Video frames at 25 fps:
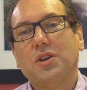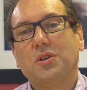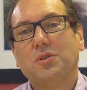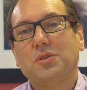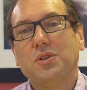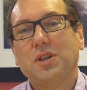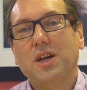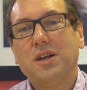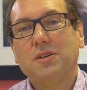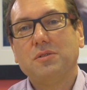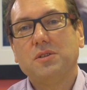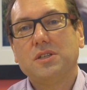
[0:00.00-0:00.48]
you'll
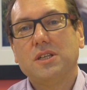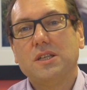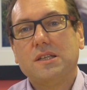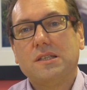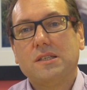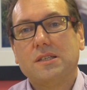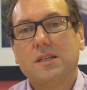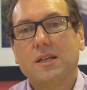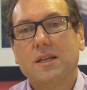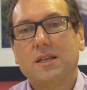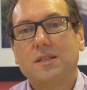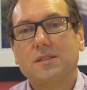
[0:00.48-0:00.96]

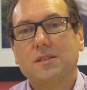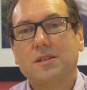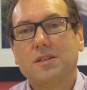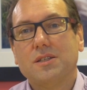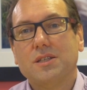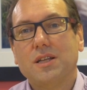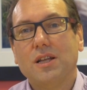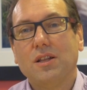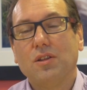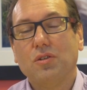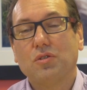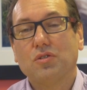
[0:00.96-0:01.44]
notice is
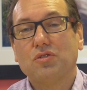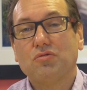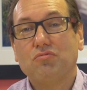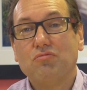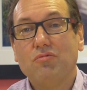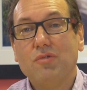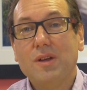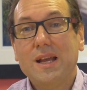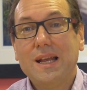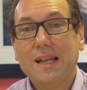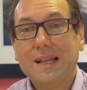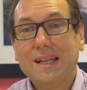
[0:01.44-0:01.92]
that it looks
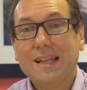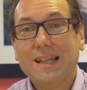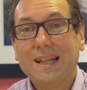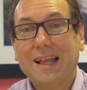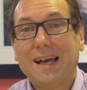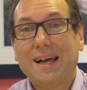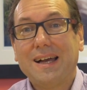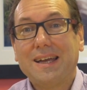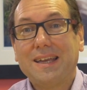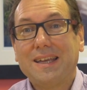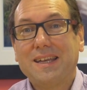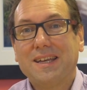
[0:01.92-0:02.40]
really
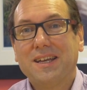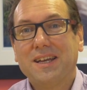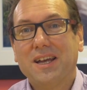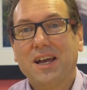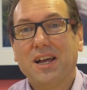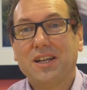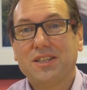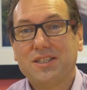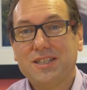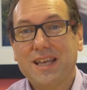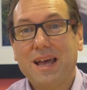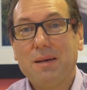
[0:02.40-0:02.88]
like
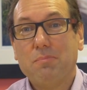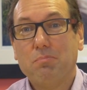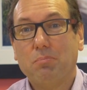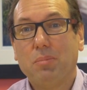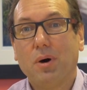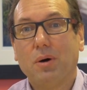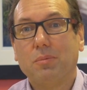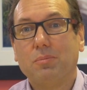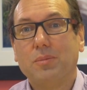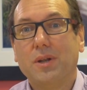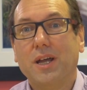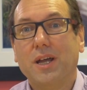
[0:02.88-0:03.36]
a 10 bob